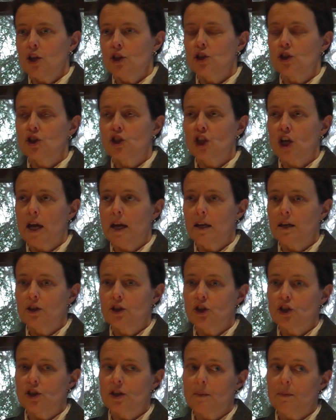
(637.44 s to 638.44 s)
to
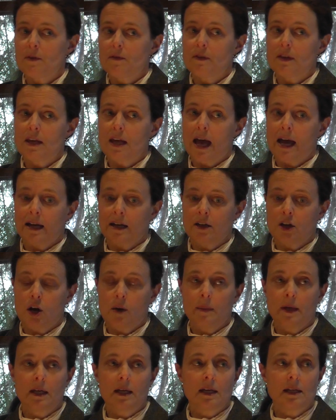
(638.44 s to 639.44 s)
change some of the
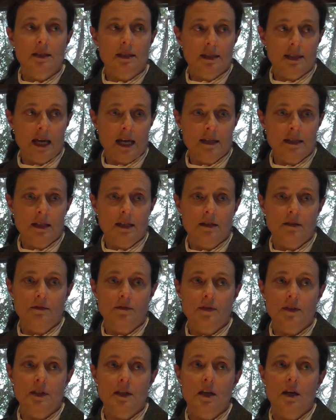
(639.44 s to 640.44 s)
economic
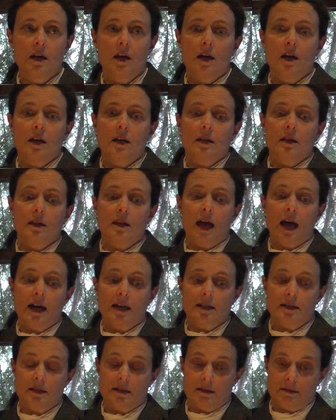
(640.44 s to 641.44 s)
incentives
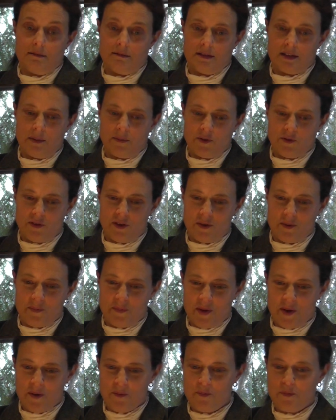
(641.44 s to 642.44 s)
that some of
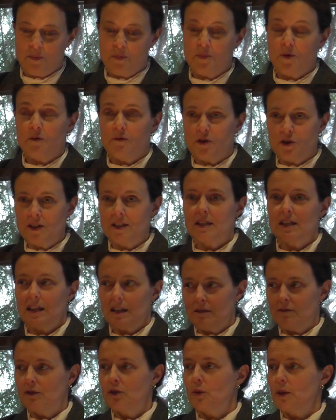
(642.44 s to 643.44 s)
them
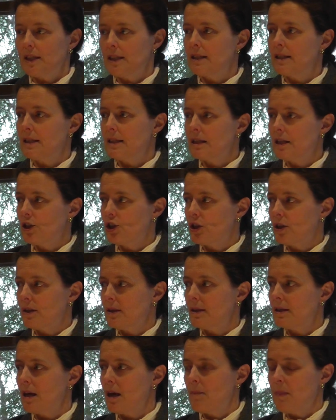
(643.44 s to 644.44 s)
perversely influence
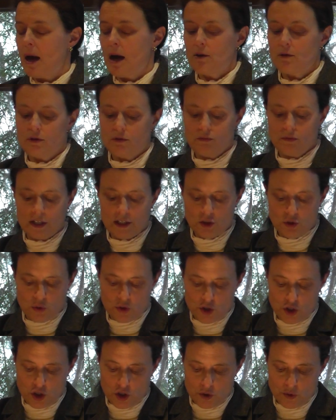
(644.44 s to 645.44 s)
decisions about
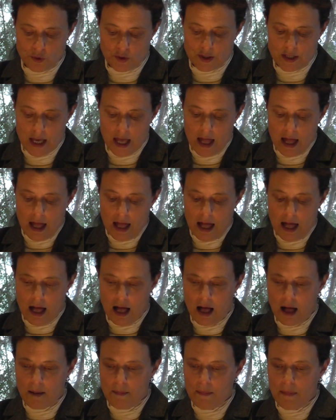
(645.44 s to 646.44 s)
resource use.
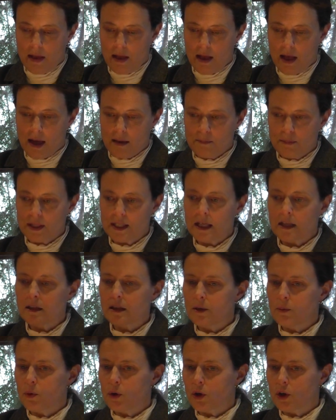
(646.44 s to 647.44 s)
And
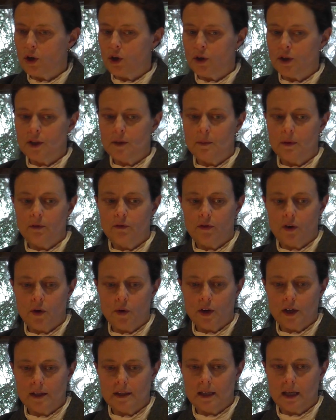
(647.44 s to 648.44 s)
particularly we're going to be
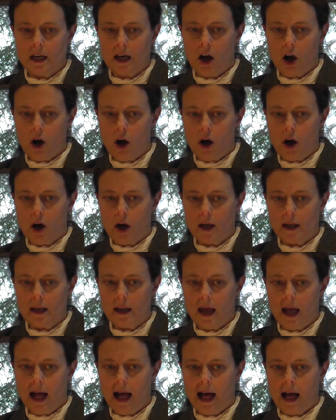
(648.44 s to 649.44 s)
focusing
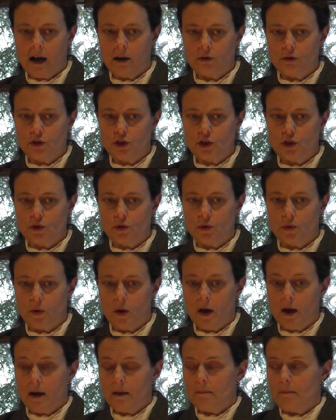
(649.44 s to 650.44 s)
on how to
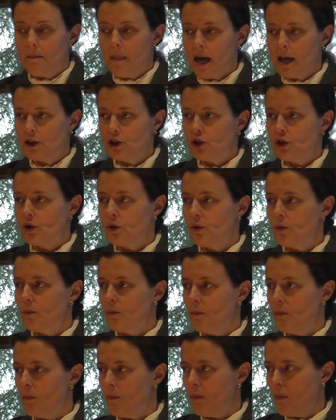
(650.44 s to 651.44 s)

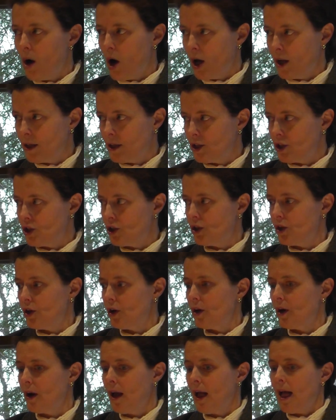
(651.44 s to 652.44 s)
measure,
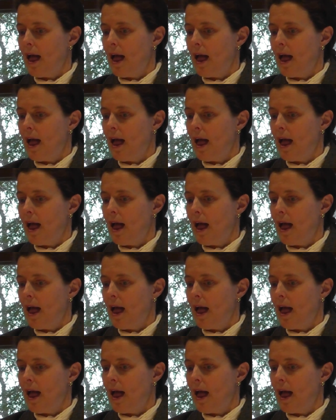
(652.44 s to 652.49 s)
monitor,